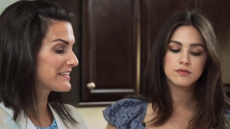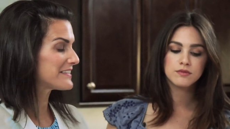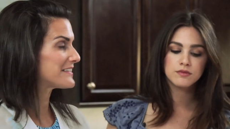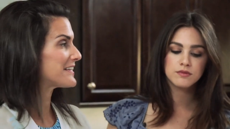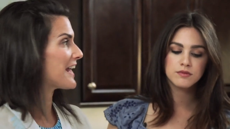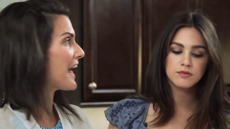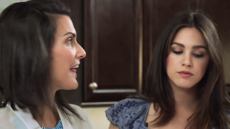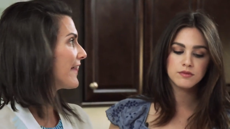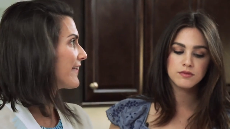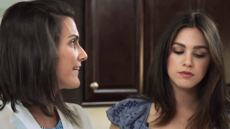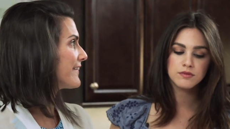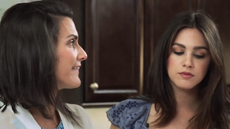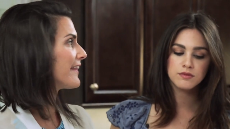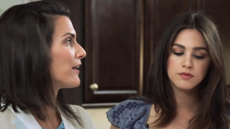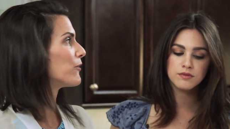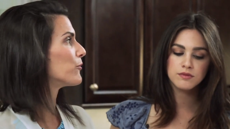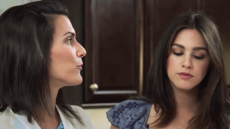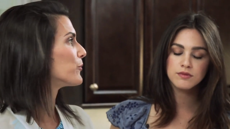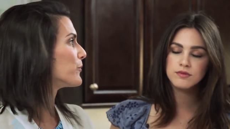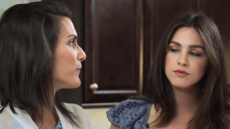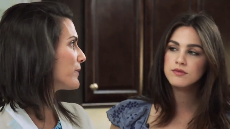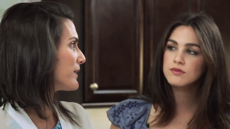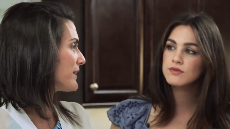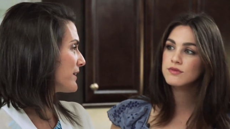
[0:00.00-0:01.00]
Speaker 1: a salad that
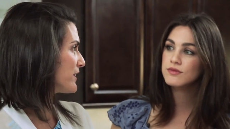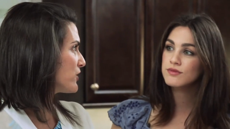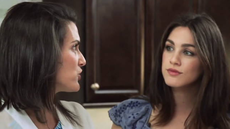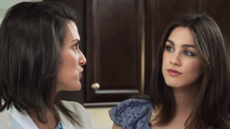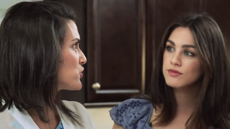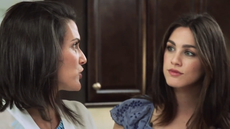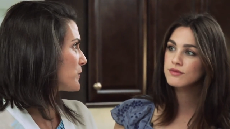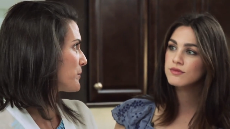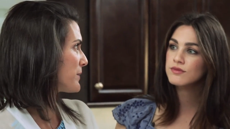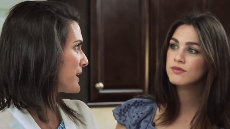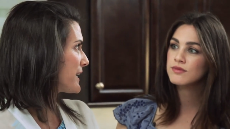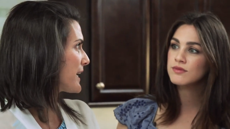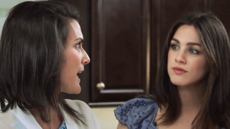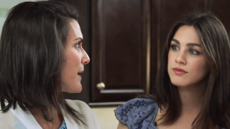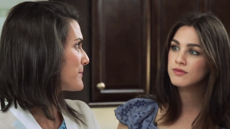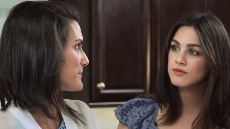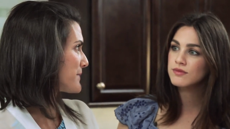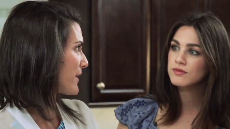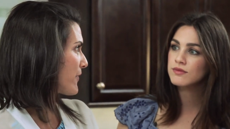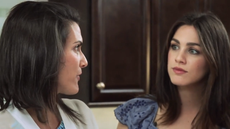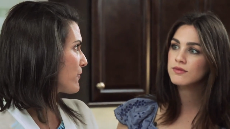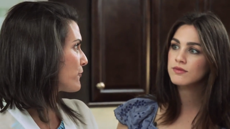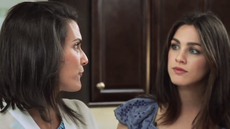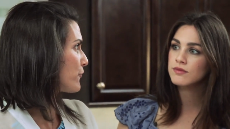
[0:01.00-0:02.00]
really should be kept
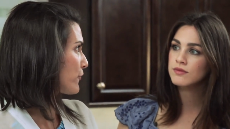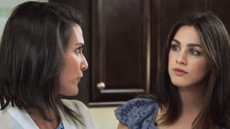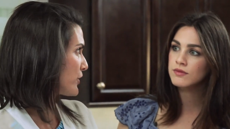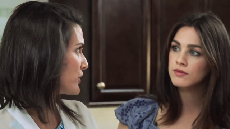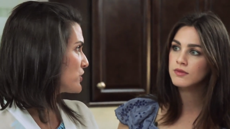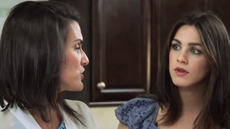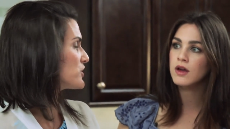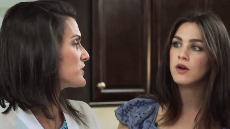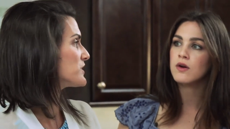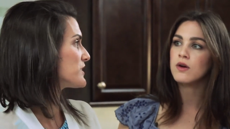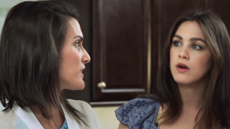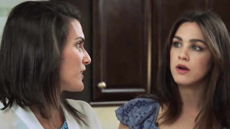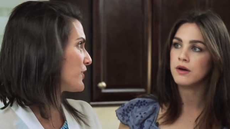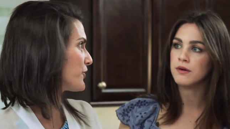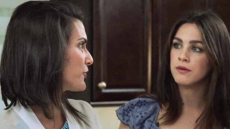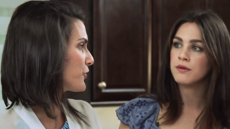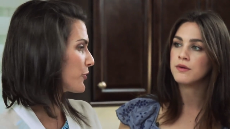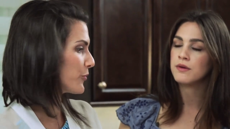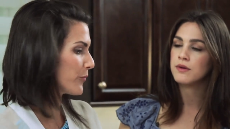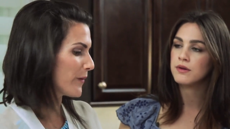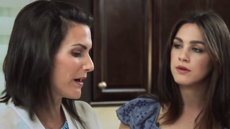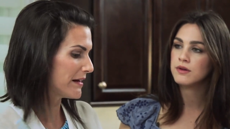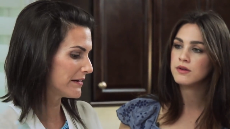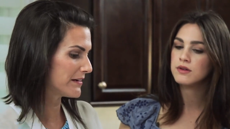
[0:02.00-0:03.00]
in the fridge okay. until
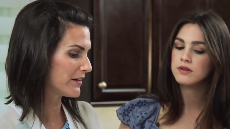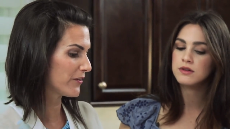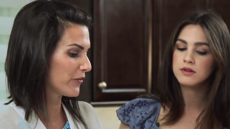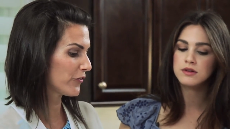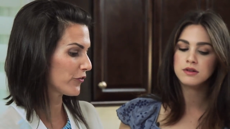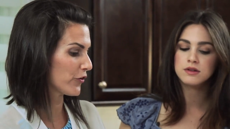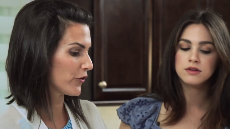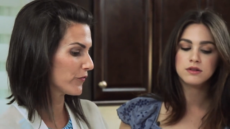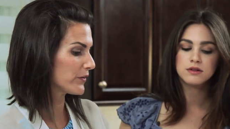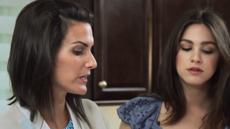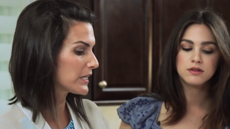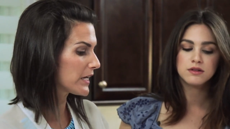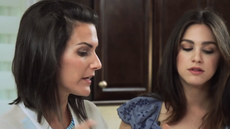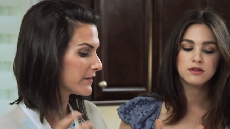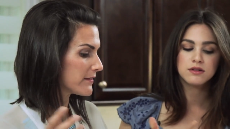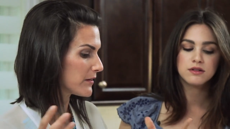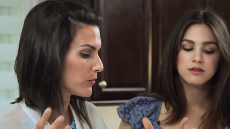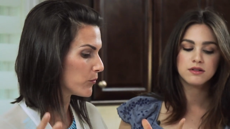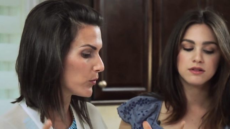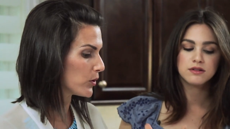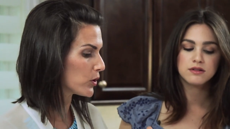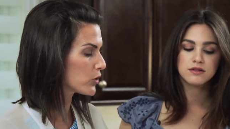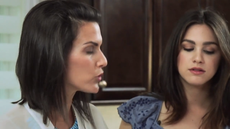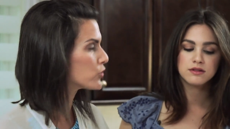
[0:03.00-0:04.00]
you're ready to serve it because
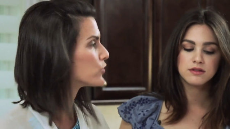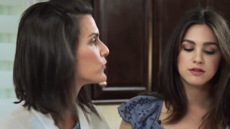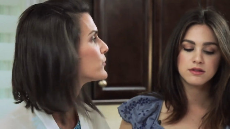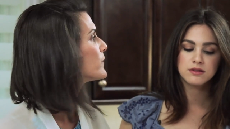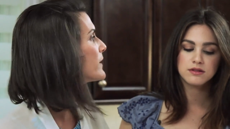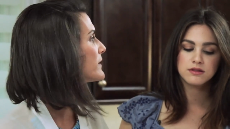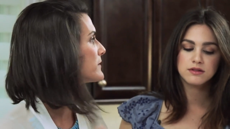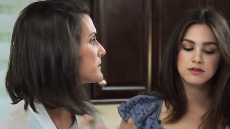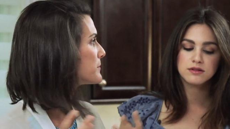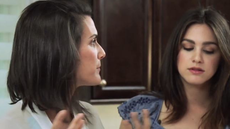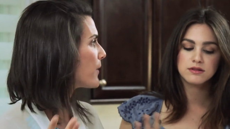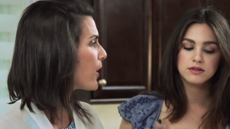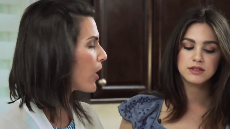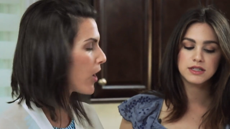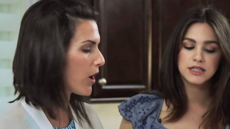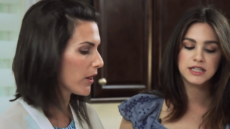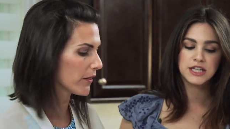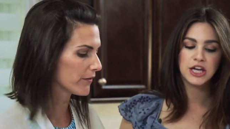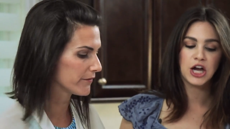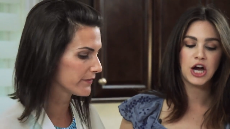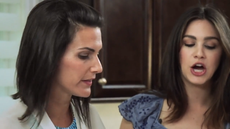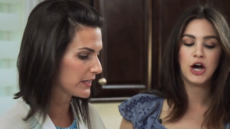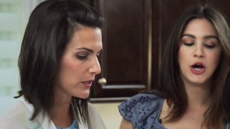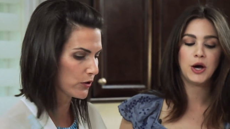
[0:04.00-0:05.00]
it will crisp
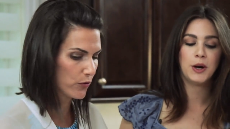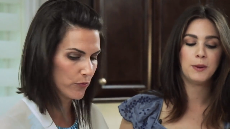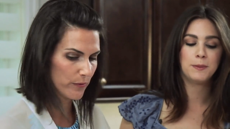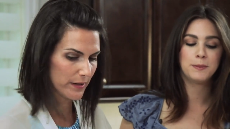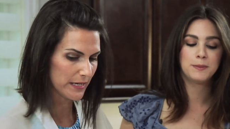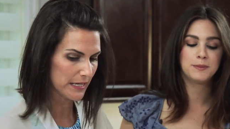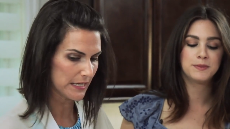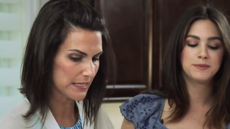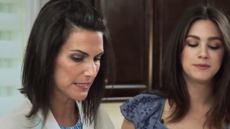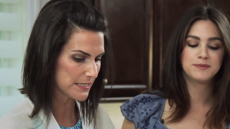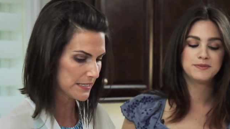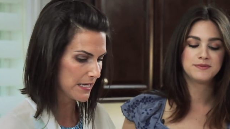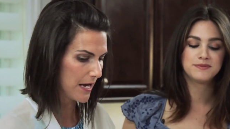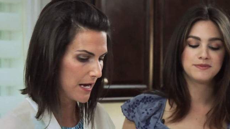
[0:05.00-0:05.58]
all of the ingredients